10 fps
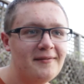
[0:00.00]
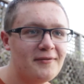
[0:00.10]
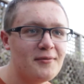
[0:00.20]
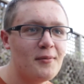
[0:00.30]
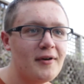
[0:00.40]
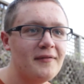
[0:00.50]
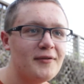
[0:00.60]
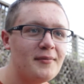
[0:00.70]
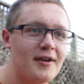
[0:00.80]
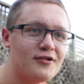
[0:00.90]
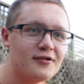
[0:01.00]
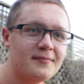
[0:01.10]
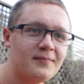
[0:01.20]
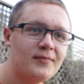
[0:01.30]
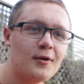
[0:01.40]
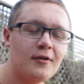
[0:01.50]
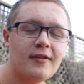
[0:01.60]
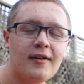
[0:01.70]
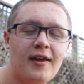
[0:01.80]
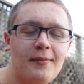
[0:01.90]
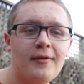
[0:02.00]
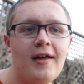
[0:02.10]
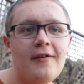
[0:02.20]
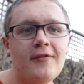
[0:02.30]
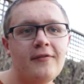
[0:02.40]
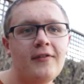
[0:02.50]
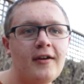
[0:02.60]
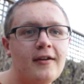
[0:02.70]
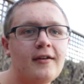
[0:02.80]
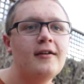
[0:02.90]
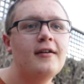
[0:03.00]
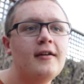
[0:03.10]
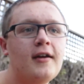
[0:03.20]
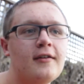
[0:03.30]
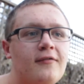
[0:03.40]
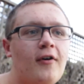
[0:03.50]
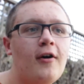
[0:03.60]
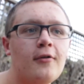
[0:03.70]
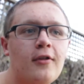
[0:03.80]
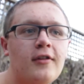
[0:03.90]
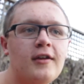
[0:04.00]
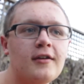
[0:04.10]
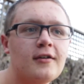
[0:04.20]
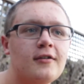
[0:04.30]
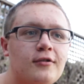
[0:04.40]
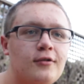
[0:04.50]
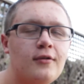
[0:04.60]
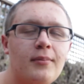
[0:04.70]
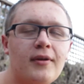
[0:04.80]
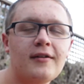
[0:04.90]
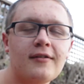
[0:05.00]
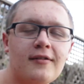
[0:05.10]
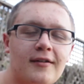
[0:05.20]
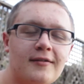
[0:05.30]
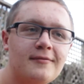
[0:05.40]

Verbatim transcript: For more information, go to the Campbell FFA and follow the link to the plant site.